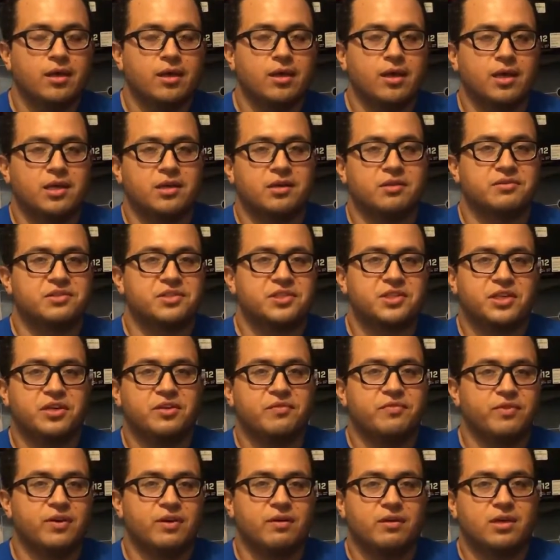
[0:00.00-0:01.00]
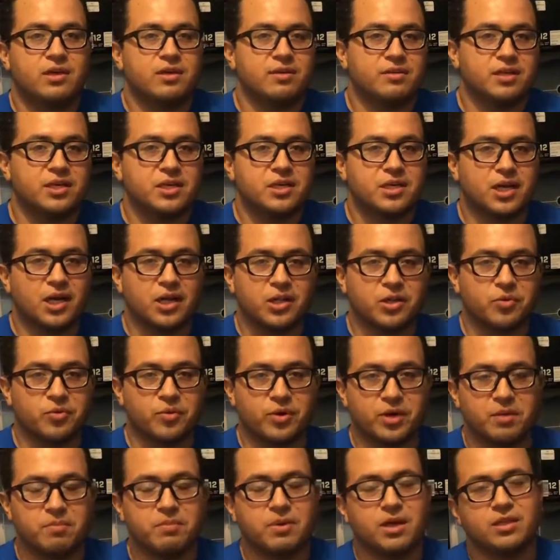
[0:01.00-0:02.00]
And you'll see very unique
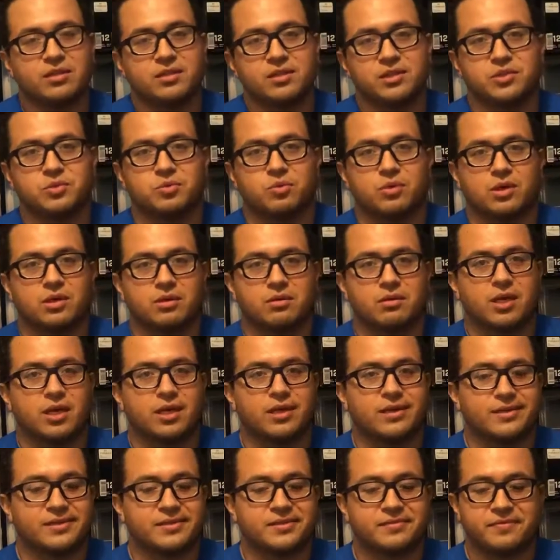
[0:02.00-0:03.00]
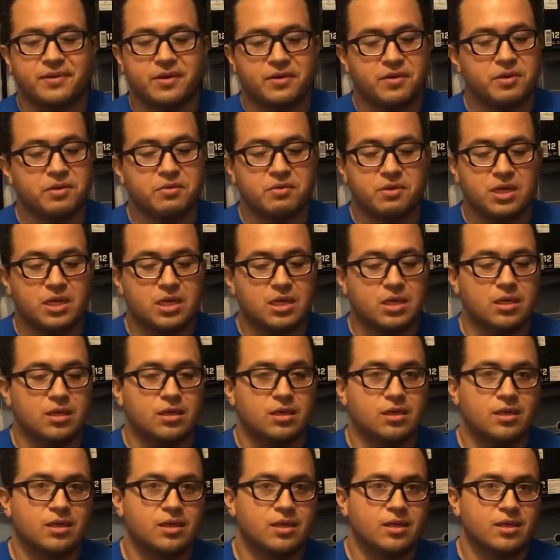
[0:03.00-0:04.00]
colorway about this one, okay? It's very
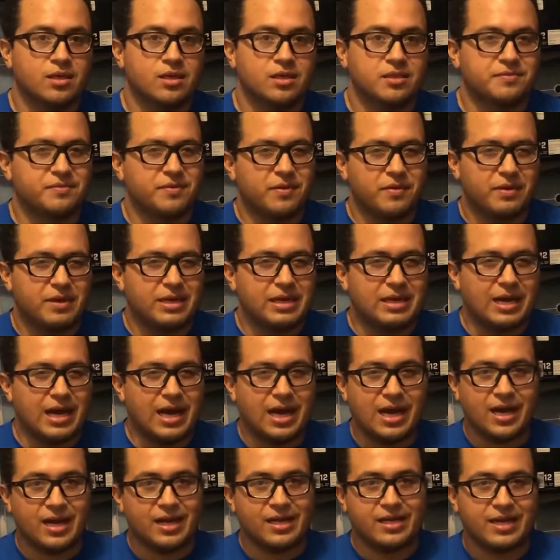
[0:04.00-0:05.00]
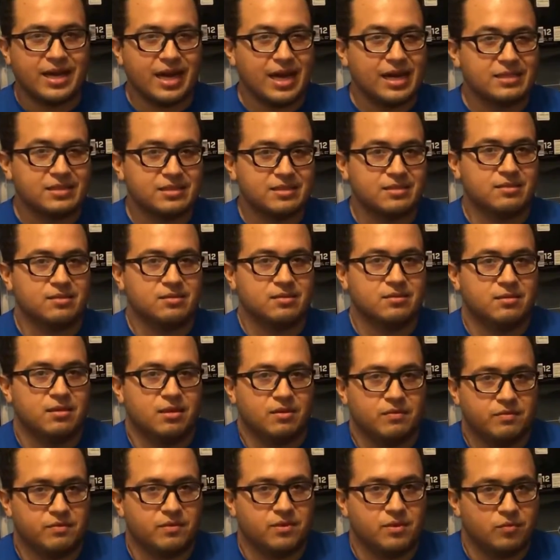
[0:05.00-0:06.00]
unique, it's very eye-catching,
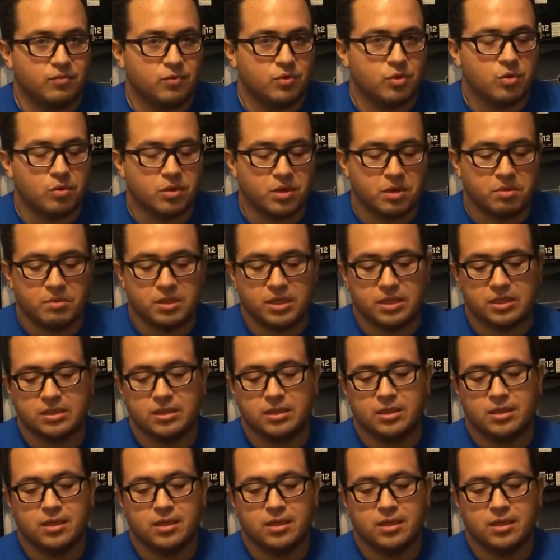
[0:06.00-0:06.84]
if you know what I mean.